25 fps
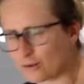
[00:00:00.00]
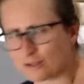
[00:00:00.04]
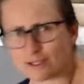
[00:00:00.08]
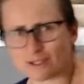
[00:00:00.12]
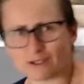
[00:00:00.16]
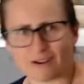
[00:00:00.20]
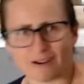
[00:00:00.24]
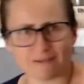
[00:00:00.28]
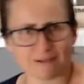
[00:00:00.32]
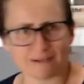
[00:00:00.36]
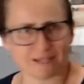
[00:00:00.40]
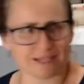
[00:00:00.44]

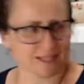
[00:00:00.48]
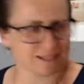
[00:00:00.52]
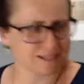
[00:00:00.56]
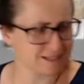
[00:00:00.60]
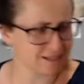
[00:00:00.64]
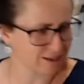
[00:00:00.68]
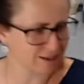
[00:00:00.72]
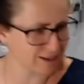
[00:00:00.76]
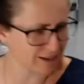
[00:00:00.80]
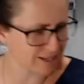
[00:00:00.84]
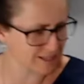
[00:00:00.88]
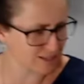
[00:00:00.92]
scrape down the
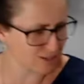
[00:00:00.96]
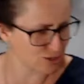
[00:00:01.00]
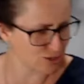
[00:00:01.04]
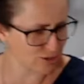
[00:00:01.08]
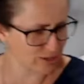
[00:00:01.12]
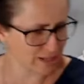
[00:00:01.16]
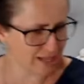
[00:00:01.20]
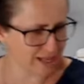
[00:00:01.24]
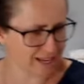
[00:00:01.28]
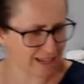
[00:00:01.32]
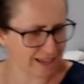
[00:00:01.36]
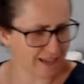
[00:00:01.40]
sides and do
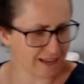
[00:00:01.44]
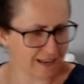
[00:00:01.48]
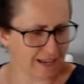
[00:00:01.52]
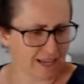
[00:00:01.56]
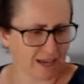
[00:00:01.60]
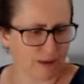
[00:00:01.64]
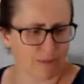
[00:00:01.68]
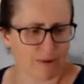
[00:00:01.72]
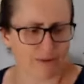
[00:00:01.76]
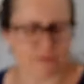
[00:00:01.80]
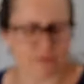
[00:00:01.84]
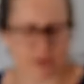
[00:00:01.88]
that again.
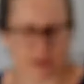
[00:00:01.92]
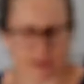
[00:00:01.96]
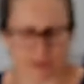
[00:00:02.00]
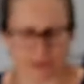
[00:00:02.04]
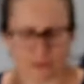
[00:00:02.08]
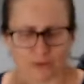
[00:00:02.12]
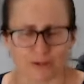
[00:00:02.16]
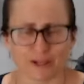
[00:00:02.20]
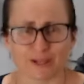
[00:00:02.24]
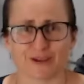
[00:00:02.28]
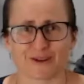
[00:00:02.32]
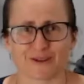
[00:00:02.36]
However,
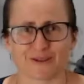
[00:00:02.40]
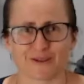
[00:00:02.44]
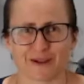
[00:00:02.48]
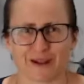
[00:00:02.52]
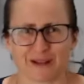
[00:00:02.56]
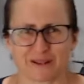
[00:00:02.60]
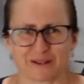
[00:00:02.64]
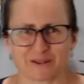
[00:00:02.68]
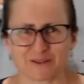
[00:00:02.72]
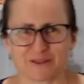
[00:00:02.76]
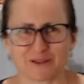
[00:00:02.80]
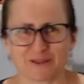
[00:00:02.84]
looking
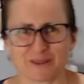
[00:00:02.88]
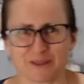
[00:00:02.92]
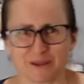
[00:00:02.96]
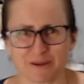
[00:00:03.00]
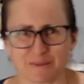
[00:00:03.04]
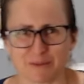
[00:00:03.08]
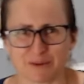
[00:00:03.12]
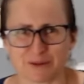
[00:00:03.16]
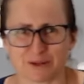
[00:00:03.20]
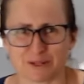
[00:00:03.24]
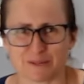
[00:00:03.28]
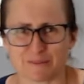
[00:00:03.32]
around, I don't think I
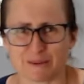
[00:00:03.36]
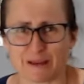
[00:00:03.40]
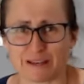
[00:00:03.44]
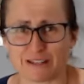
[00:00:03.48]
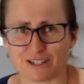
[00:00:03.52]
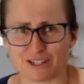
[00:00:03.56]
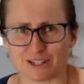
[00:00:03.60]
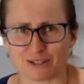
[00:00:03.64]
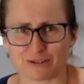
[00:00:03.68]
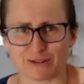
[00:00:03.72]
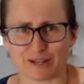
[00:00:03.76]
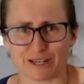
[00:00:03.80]
bought a
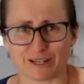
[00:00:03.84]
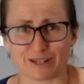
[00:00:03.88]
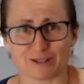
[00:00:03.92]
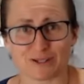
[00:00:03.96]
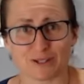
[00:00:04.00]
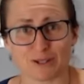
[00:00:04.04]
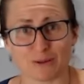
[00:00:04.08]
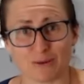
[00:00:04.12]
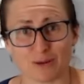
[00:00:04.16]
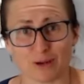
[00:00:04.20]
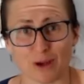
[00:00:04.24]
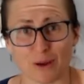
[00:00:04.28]
spatula in.
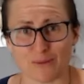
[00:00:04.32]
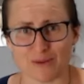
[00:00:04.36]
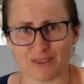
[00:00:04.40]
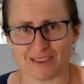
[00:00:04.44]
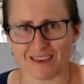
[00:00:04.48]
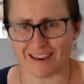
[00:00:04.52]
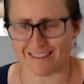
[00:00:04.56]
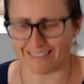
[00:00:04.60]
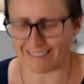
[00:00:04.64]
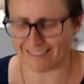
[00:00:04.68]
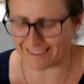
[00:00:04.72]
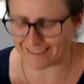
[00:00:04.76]
So we'll go
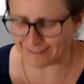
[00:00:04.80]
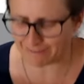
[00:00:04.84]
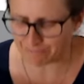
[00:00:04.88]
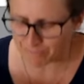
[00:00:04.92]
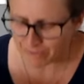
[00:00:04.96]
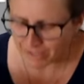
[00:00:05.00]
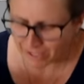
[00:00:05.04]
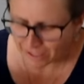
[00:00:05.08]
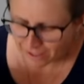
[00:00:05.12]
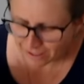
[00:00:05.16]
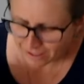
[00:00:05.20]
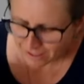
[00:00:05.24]
without that.
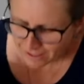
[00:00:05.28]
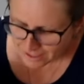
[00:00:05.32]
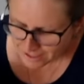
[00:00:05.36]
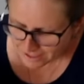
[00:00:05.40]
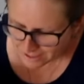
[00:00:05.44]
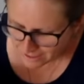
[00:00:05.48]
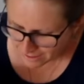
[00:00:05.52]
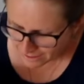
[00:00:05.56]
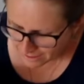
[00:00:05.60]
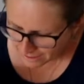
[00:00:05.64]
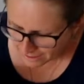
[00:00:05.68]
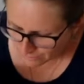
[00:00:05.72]

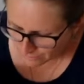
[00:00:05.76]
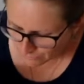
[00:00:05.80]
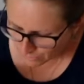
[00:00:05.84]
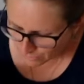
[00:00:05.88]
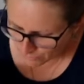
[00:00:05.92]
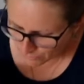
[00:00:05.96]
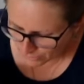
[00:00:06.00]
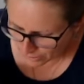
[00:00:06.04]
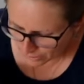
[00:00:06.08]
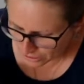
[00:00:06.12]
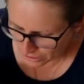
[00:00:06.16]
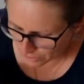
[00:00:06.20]
So then if we
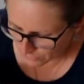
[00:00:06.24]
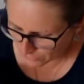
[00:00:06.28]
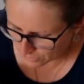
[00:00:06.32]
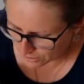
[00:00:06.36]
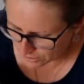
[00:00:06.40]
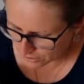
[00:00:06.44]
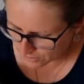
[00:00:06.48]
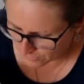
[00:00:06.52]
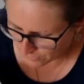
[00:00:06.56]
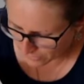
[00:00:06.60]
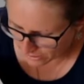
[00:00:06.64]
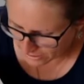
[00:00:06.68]
finish off
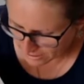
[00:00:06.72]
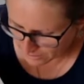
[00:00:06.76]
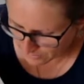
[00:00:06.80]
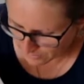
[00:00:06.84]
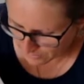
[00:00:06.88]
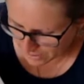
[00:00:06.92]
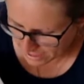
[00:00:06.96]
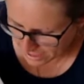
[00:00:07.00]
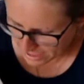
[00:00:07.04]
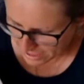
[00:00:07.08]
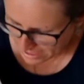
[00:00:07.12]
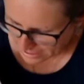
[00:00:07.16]
this
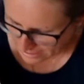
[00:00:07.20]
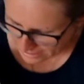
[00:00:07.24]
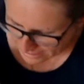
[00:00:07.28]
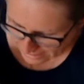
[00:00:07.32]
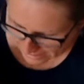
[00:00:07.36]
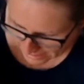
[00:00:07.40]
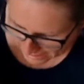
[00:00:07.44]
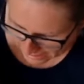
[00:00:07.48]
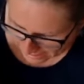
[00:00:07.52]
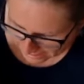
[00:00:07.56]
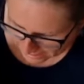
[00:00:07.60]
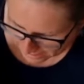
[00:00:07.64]
recipe, it
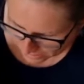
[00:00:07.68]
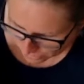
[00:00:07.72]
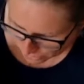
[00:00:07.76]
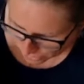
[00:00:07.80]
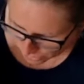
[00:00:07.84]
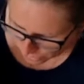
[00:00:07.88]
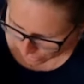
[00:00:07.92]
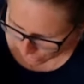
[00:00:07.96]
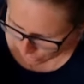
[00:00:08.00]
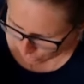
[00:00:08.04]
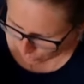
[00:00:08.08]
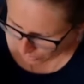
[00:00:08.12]
says
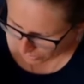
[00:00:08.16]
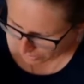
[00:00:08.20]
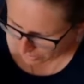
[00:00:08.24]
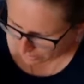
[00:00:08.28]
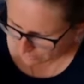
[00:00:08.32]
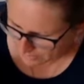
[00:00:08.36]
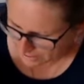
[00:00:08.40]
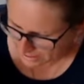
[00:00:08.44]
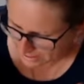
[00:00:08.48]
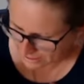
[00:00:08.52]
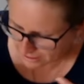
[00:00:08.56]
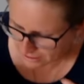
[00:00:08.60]
to, when the
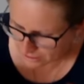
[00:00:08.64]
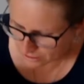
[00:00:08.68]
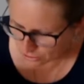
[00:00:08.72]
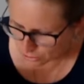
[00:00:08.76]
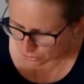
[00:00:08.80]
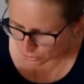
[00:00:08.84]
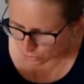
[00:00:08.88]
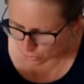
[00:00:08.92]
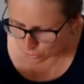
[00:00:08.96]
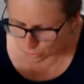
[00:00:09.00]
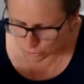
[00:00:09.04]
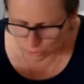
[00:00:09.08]
biscuits are
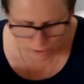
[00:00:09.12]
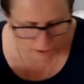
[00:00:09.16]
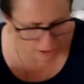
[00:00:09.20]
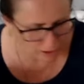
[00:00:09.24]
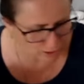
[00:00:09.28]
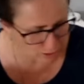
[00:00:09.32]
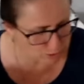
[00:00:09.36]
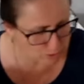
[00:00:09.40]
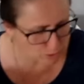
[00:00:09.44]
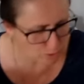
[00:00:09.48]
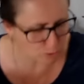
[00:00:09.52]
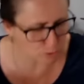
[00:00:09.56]

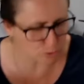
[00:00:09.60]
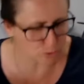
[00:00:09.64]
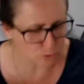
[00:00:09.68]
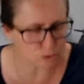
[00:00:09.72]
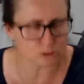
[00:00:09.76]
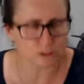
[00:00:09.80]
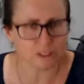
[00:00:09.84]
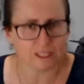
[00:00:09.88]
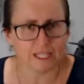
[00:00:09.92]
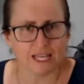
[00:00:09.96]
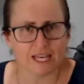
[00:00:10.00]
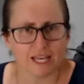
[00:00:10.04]

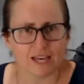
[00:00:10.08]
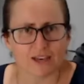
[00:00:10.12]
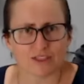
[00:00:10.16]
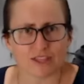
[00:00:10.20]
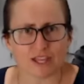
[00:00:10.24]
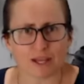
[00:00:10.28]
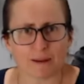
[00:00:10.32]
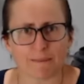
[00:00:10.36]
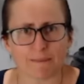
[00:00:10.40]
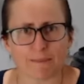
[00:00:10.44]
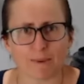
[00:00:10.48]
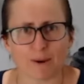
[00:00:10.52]
cool,
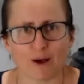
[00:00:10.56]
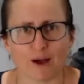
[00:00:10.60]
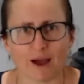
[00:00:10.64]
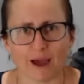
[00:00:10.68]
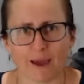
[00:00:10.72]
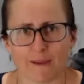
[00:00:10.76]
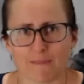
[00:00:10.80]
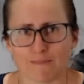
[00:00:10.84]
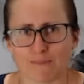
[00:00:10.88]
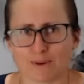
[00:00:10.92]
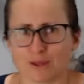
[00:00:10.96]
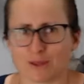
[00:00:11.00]
then
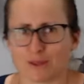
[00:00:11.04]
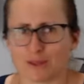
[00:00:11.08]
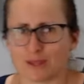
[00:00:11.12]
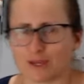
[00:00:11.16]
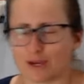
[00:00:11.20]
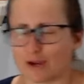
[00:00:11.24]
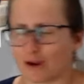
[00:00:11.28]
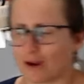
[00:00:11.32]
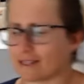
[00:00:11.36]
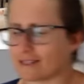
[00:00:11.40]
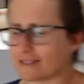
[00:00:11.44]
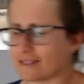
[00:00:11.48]
pipe the
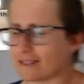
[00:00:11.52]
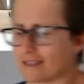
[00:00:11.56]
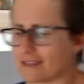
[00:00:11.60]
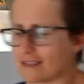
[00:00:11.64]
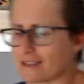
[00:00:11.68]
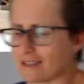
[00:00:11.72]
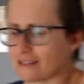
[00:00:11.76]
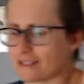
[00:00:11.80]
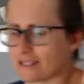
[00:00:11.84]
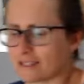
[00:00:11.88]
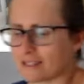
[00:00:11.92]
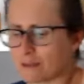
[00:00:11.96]
icing
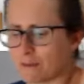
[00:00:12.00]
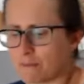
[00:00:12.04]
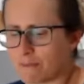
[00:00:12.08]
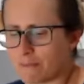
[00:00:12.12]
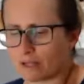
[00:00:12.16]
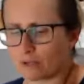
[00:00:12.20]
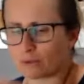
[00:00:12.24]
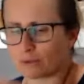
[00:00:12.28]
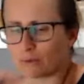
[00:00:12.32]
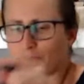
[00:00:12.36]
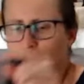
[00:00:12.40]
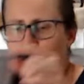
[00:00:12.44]
into the
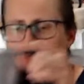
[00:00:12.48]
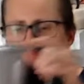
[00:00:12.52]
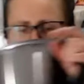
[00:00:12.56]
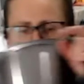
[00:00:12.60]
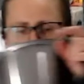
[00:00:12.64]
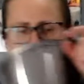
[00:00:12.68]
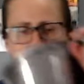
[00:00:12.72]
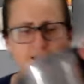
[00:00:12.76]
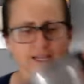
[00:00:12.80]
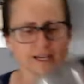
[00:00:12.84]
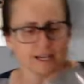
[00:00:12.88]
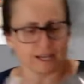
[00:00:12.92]
middle.
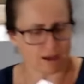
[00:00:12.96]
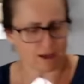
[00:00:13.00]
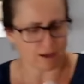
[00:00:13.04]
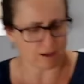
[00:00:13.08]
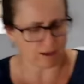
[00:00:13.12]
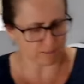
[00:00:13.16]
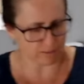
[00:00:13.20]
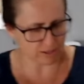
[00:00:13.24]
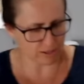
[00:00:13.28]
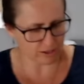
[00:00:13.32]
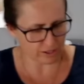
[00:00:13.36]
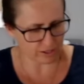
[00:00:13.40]
Now
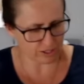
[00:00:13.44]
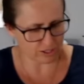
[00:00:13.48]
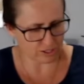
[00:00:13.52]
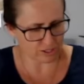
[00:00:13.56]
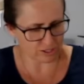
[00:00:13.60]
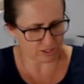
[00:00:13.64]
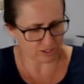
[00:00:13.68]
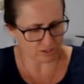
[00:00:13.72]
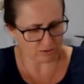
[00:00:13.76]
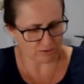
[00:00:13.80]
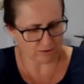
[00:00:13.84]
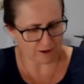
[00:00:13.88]
I'm going to
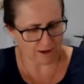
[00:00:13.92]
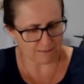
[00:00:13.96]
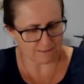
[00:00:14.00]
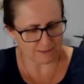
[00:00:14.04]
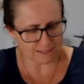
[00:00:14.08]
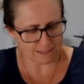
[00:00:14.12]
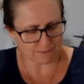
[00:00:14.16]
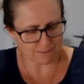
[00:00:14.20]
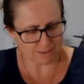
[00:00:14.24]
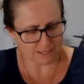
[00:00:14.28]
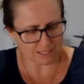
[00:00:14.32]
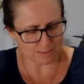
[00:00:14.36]
just grab
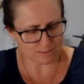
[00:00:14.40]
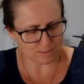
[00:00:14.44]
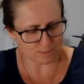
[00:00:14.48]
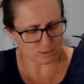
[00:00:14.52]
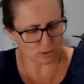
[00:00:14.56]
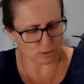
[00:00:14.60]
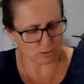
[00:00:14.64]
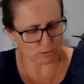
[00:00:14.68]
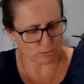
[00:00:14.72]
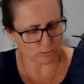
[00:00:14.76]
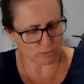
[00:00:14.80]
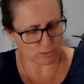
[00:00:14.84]
some of this
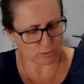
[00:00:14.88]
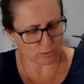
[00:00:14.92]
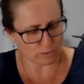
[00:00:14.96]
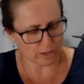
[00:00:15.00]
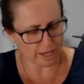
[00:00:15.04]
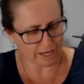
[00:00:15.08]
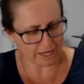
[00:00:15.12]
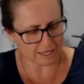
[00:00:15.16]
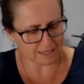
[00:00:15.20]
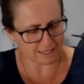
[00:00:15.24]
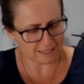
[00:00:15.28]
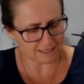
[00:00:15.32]
beautiful,
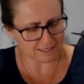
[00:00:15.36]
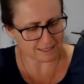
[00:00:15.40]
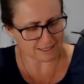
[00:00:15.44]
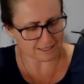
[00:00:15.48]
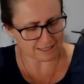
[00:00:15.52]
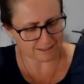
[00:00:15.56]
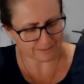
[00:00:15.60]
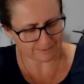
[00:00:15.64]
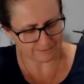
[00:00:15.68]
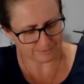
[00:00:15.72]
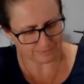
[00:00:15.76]
and it's